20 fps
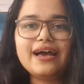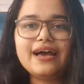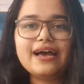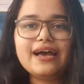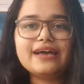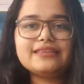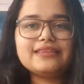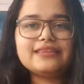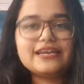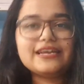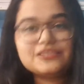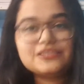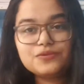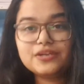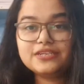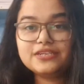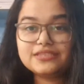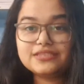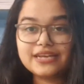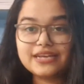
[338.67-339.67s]
And that's
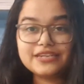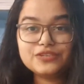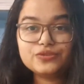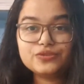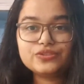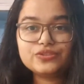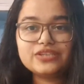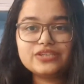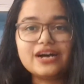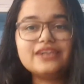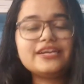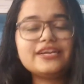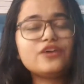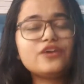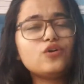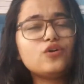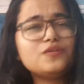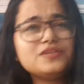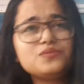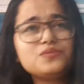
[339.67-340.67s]
when I decided to start.
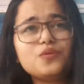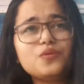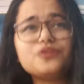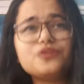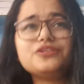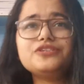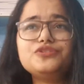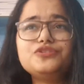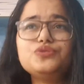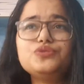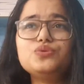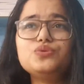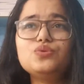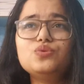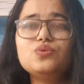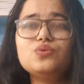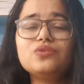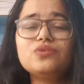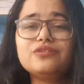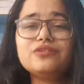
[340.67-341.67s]
I always wanted
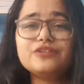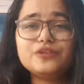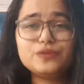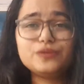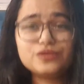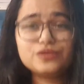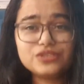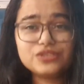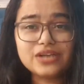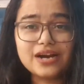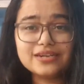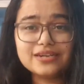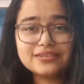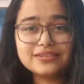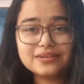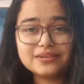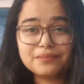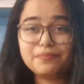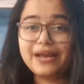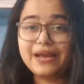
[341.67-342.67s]
to, you know,
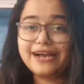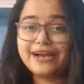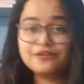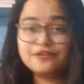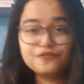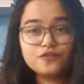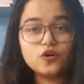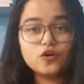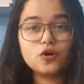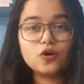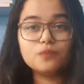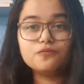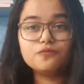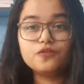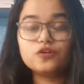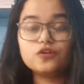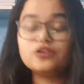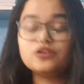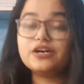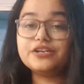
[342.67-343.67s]
start a platform
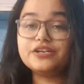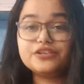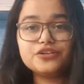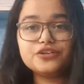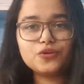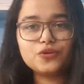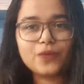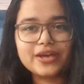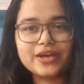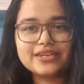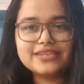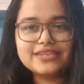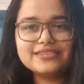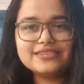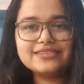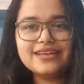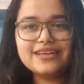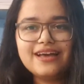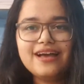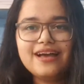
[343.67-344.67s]
for career
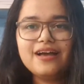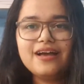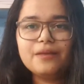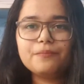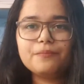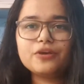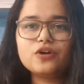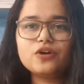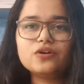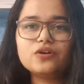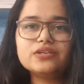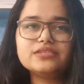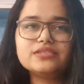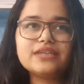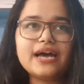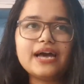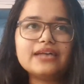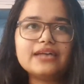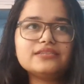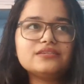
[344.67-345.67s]
queries,
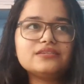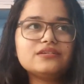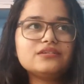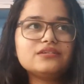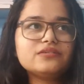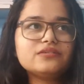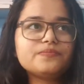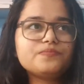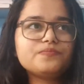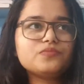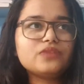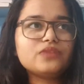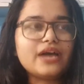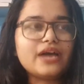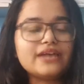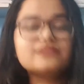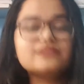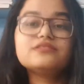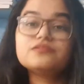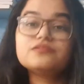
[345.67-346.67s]
because as
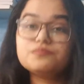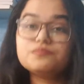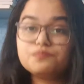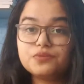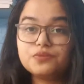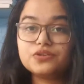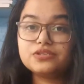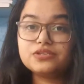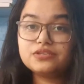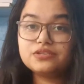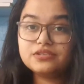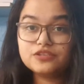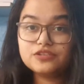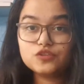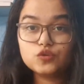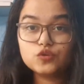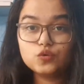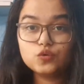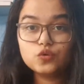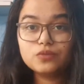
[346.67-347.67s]
a person
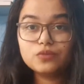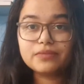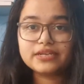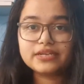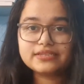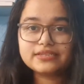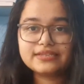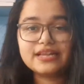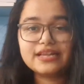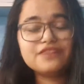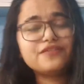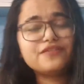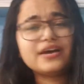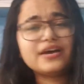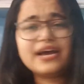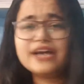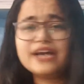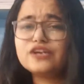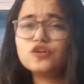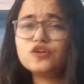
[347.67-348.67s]
in school myself,
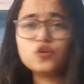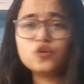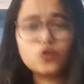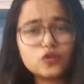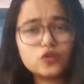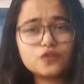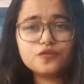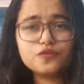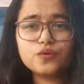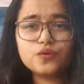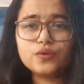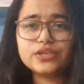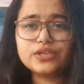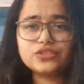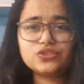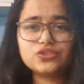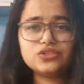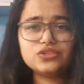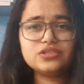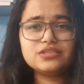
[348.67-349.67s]
I had a lot of
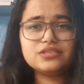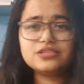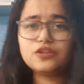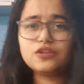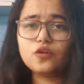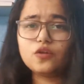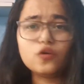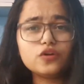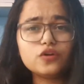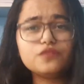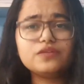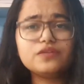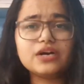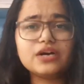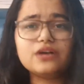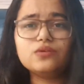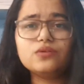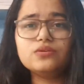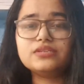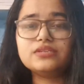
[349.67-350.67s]
questions, a lot of
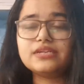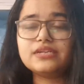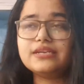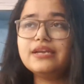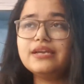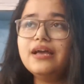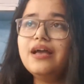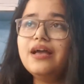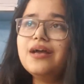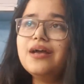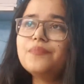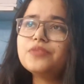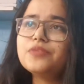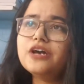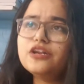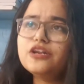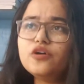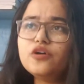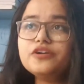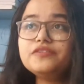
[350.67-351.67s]
doubts, and
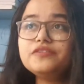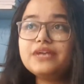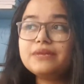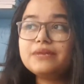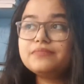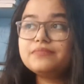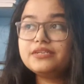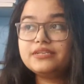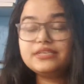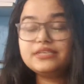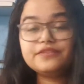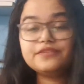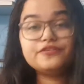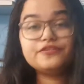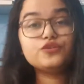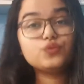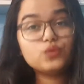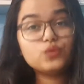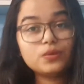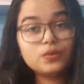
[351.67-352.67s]
a lot of times I didn't
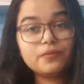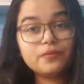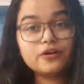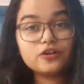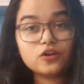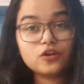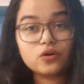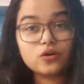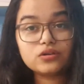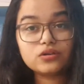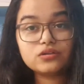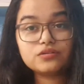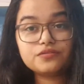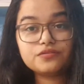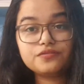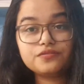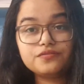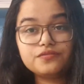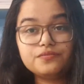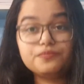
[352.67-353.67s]
even know about a lot
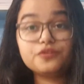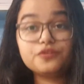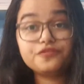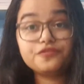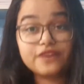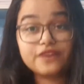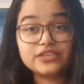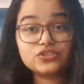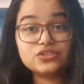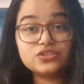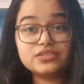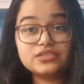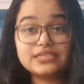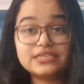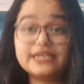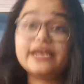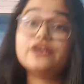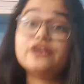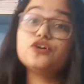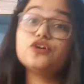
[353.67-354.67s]
of
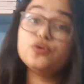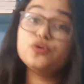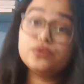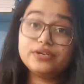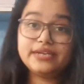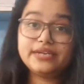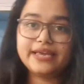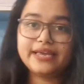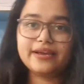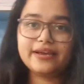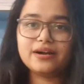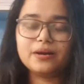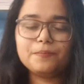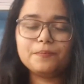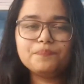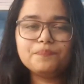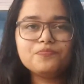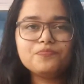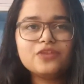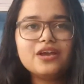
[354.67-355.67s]
professions that I could take
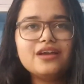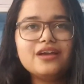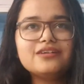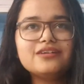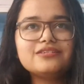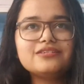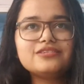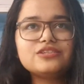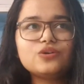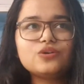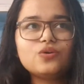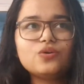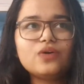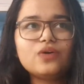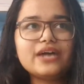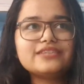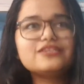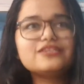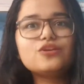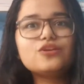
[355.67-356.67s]
up.
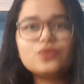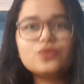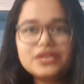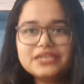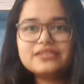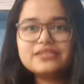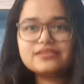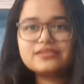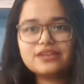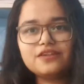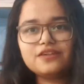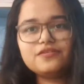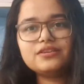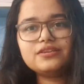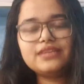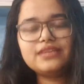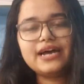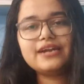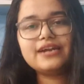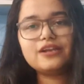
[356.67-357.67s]
So I slowly
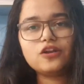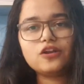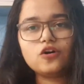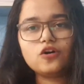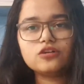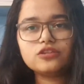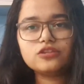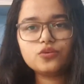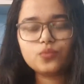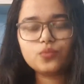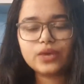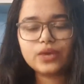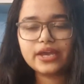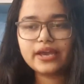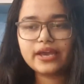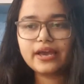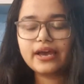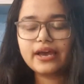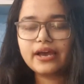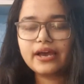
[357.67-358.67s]
discovered that along the
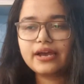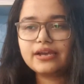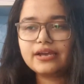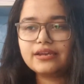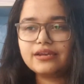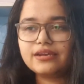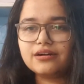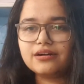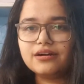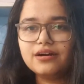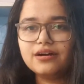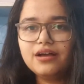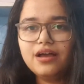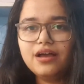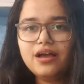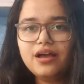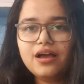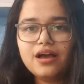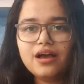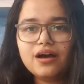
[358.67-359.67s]
way, and
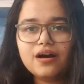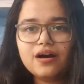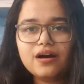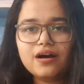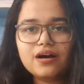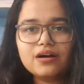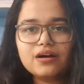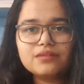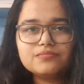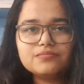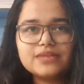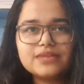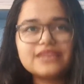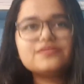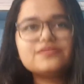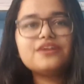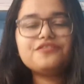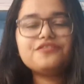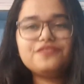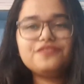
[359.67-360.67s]

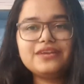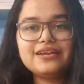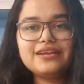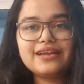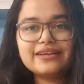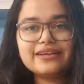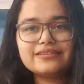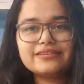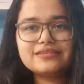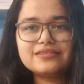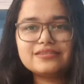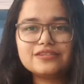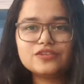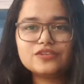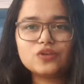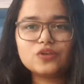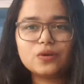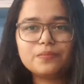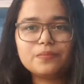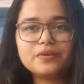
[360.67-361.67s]
that's why I feel like this is
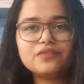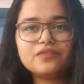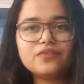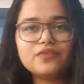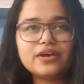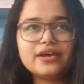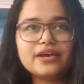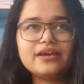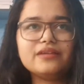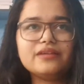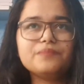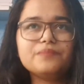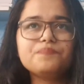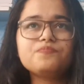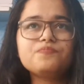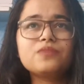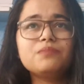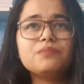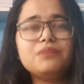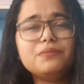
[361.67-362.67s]
a topic where
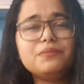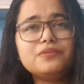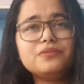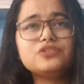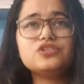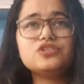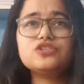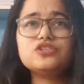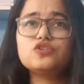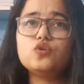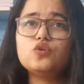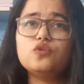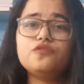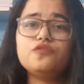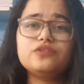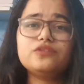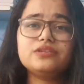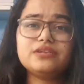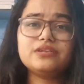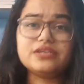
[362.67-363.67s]
people just go
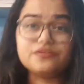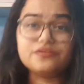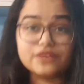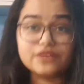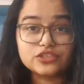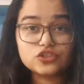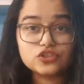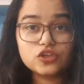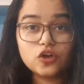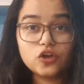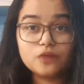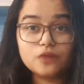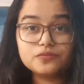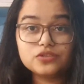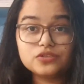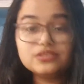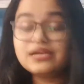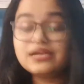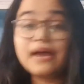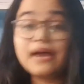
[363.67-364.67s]
for the conventional
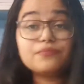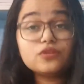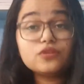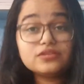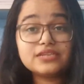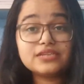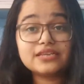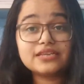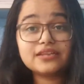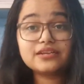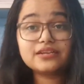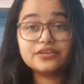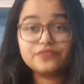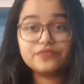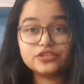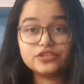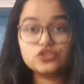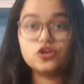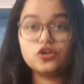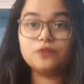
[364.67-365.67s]
options. I'm not saying that
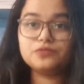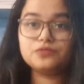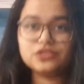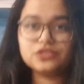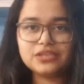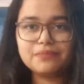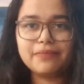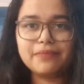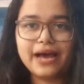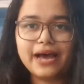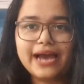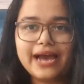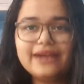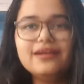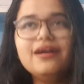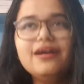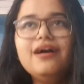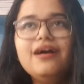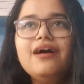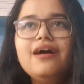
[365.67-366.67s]
conventional options are
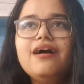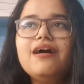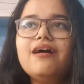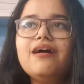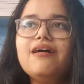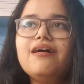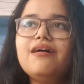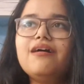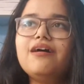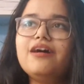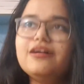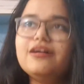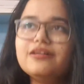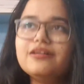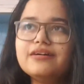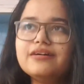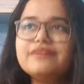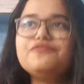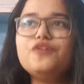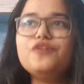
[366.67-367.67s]
bad.
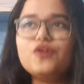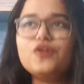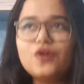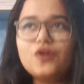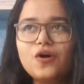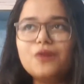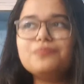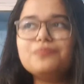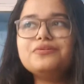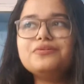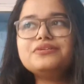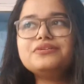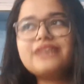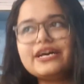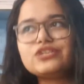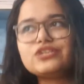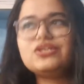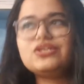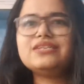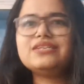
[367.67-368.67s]
For commerce,
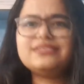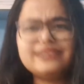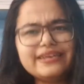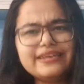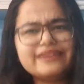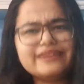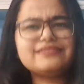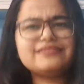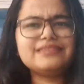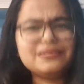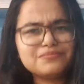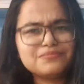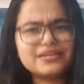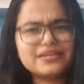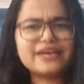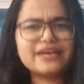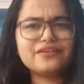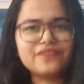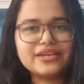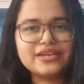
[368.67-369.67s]
actually, CA
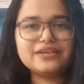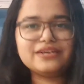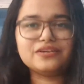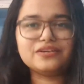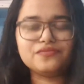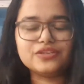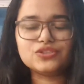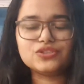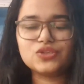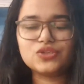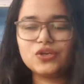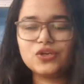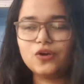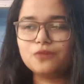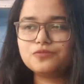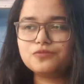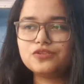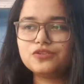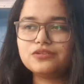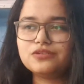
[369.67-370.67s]
seems like a very conventional
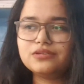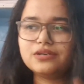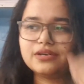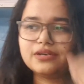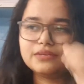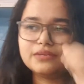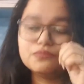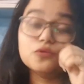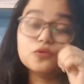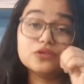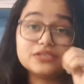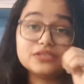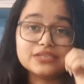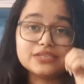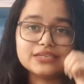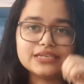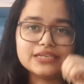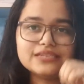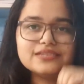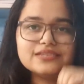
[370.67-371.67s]
option in most
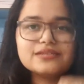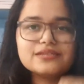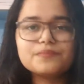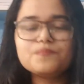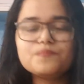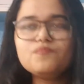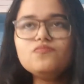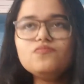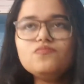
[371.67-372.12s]
cities.